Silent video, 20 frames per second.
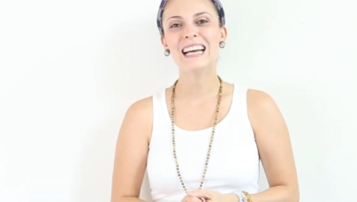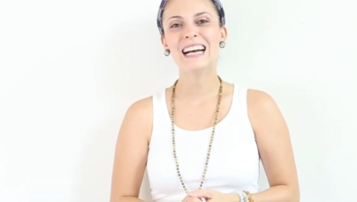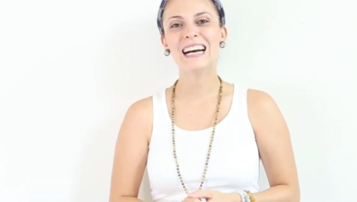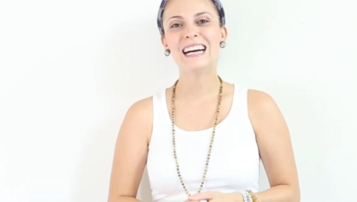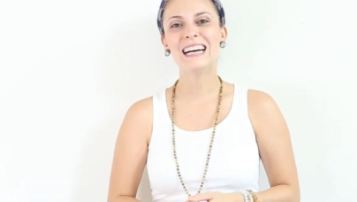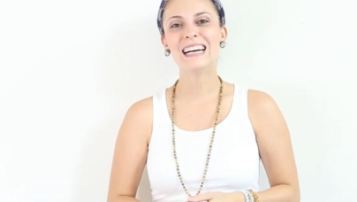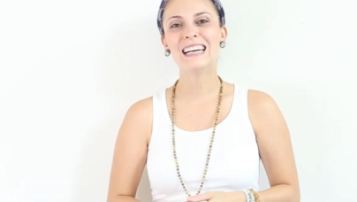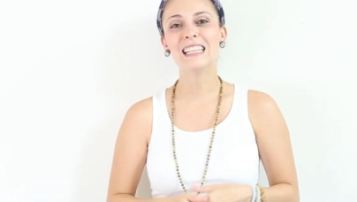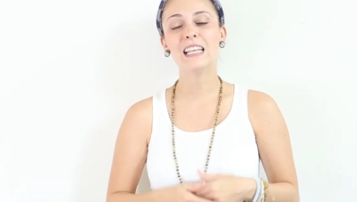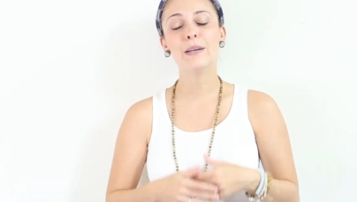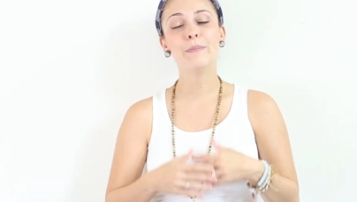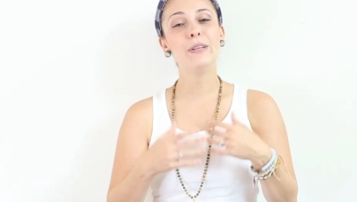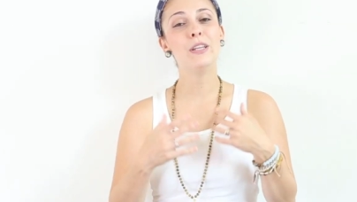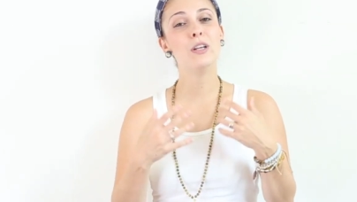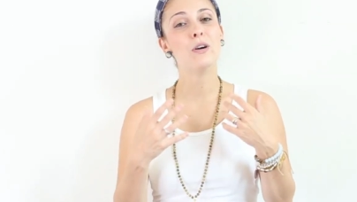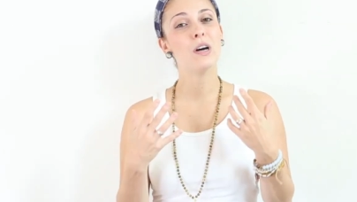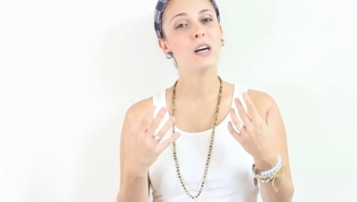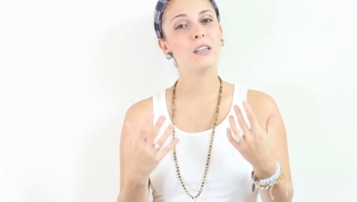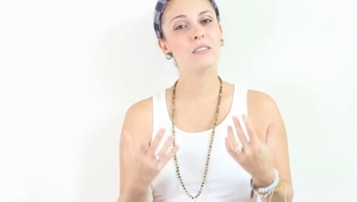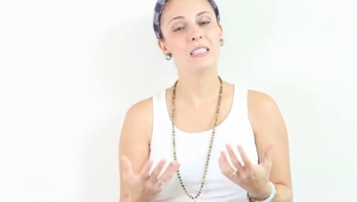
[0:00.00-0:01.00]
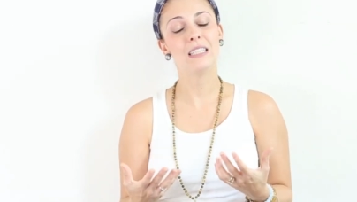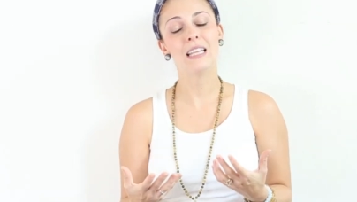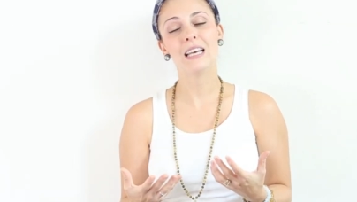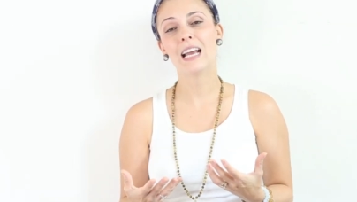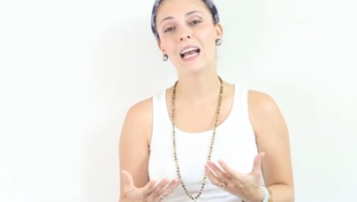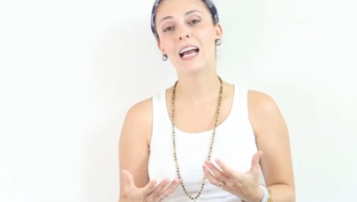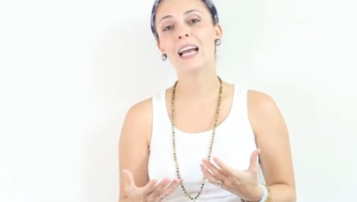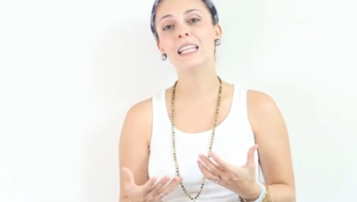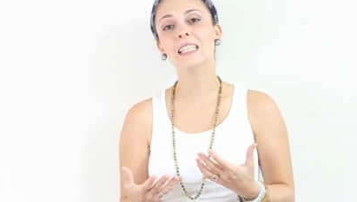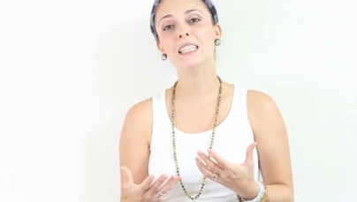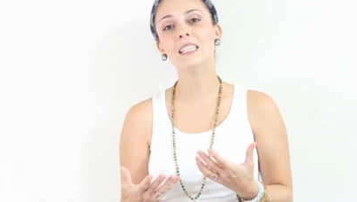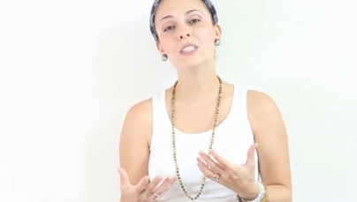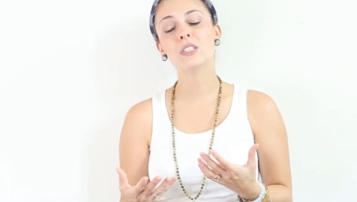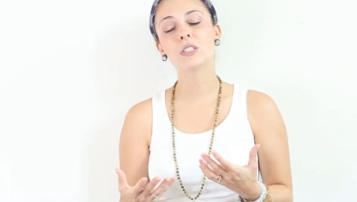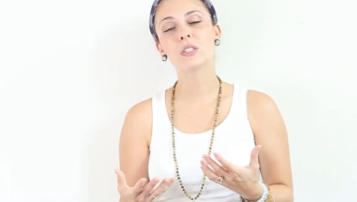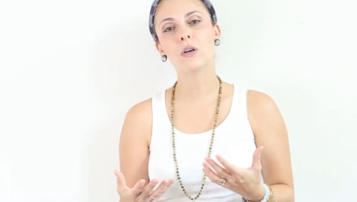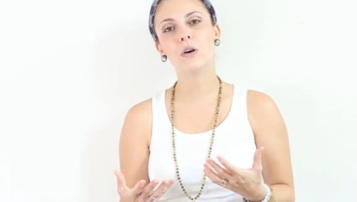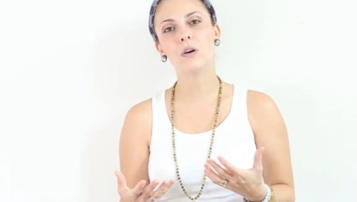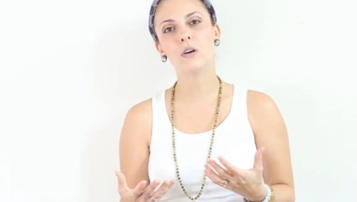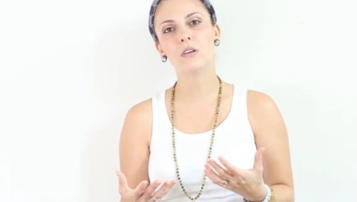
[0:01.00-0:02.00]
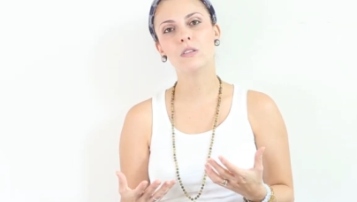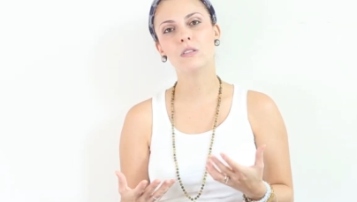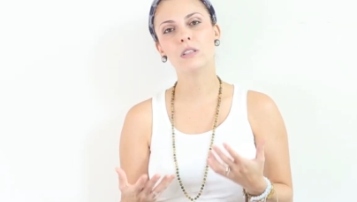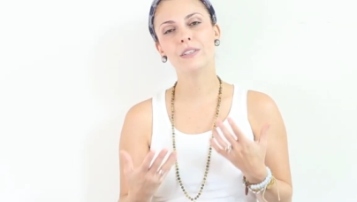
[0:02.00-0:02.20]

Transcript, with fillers: Uh, let me know how did the guidance go,